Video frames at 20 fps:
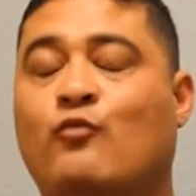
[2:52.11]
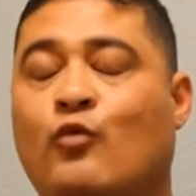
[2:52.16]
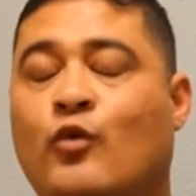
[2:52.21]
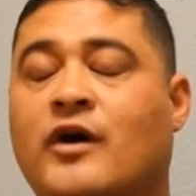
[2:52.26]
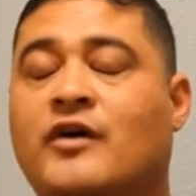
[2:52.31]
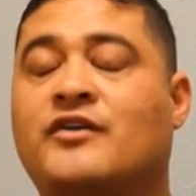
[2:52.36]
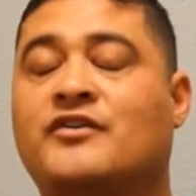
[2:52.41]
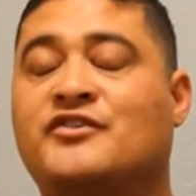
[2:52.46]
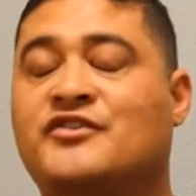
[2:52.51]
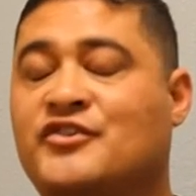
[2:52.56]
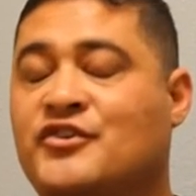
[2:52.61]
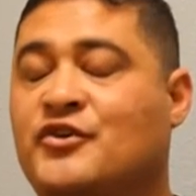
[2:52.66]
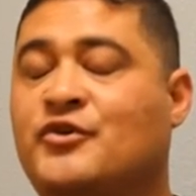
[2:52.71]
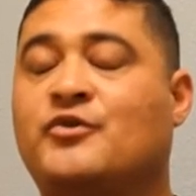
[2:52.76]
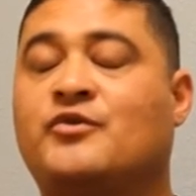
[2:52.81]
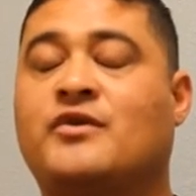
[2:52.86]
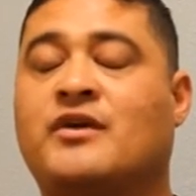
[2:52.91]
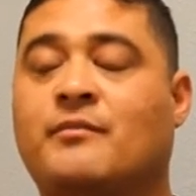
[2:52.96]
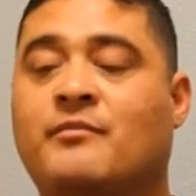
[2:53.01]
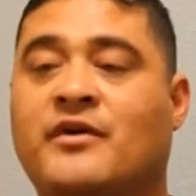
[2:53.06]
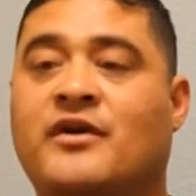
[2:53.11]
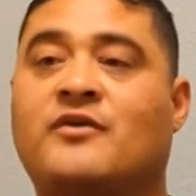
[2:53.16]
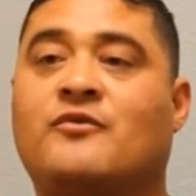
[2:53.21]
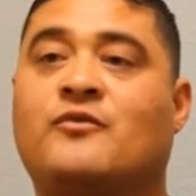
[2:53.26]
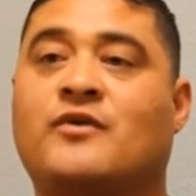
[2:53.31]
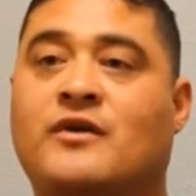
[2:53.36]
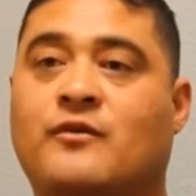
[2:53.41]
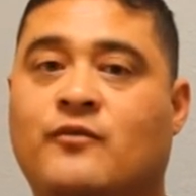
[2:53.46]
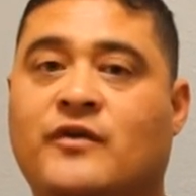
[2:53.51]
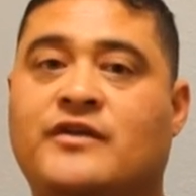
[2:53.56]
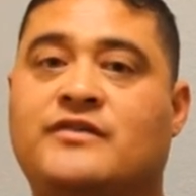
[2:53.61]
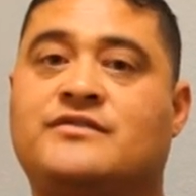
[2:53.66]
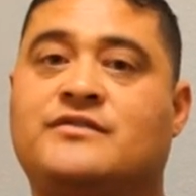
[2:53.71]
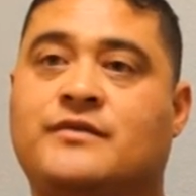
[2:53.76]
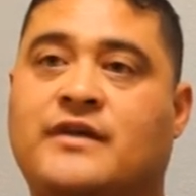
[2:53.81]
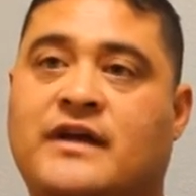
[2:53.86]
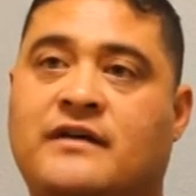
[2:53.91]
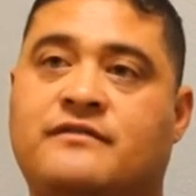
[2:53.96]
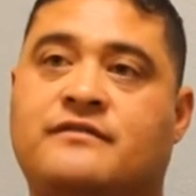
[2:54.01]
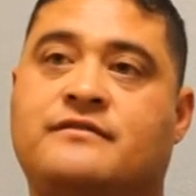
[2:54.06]
1 or 2 compared to what we used to
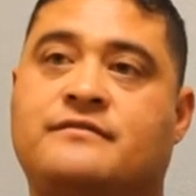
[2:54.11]
have.